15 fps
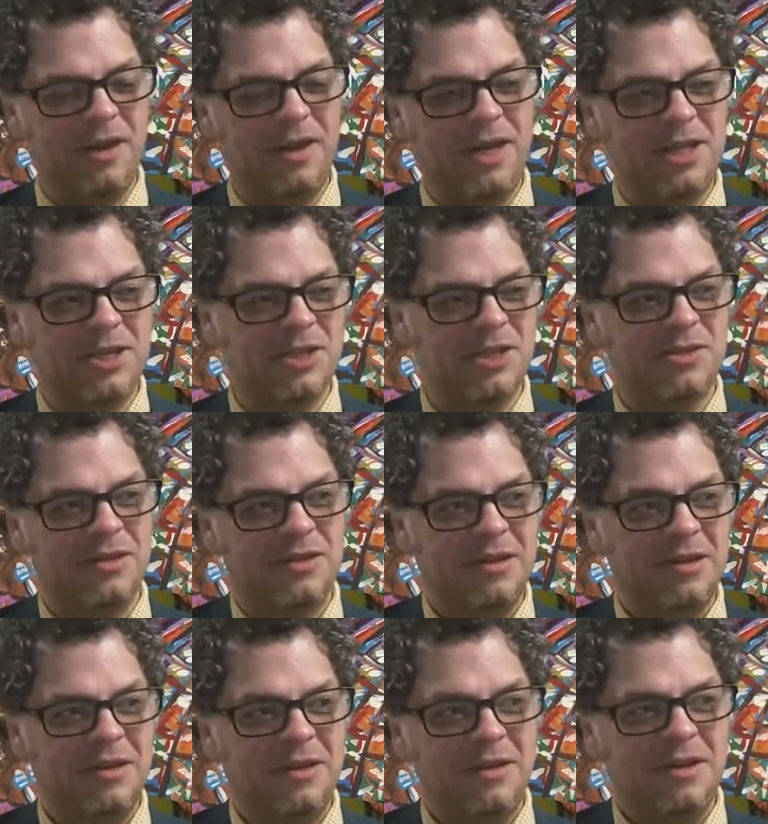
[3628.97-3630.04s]
and it's
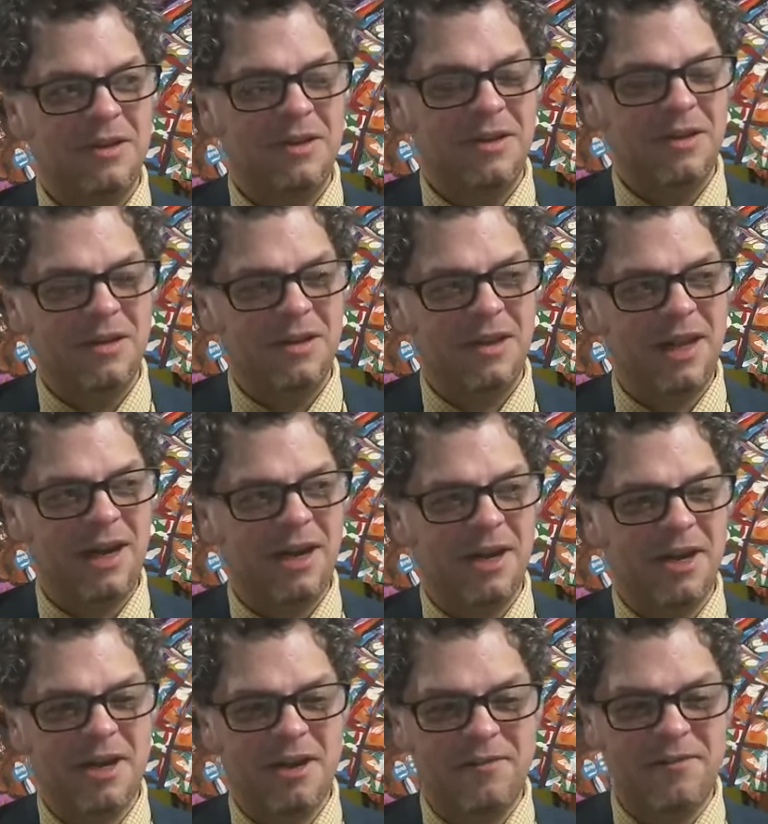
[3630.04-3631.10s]
a lot of
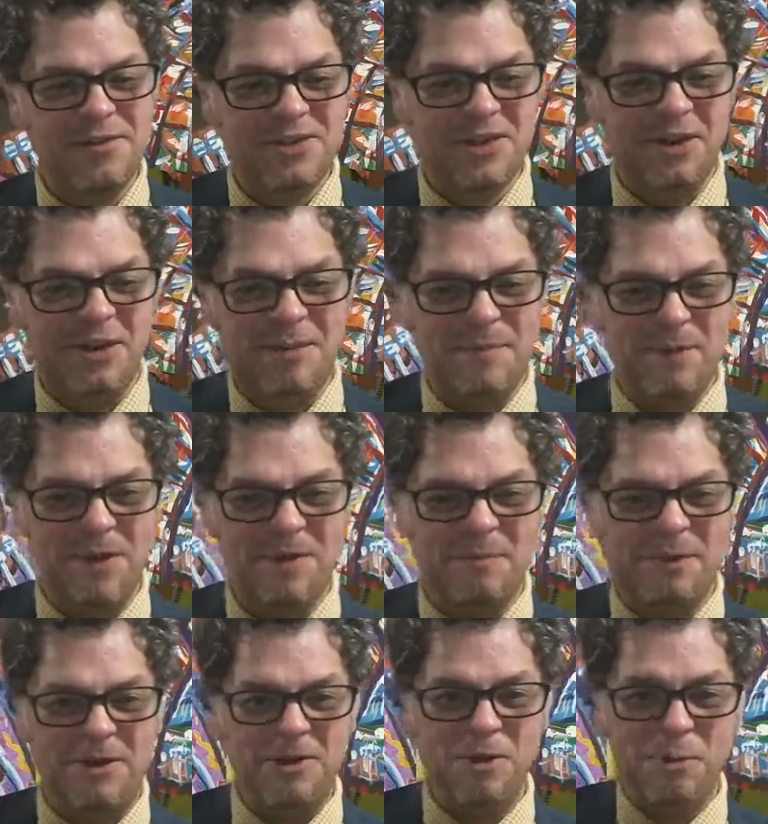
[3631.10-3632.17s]
the covers are up there,
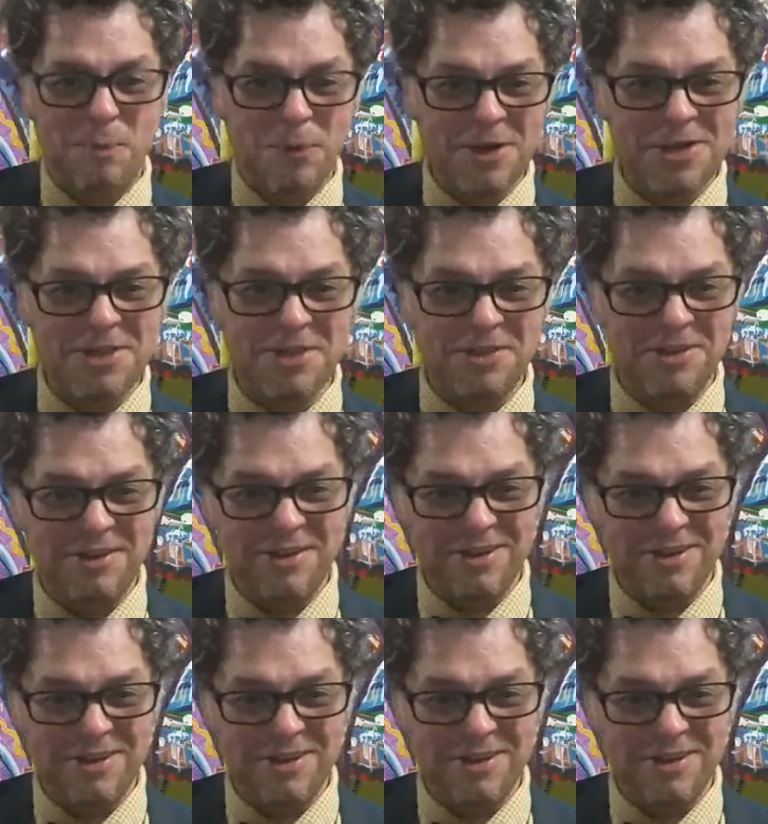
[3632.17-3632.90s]
but no pressure.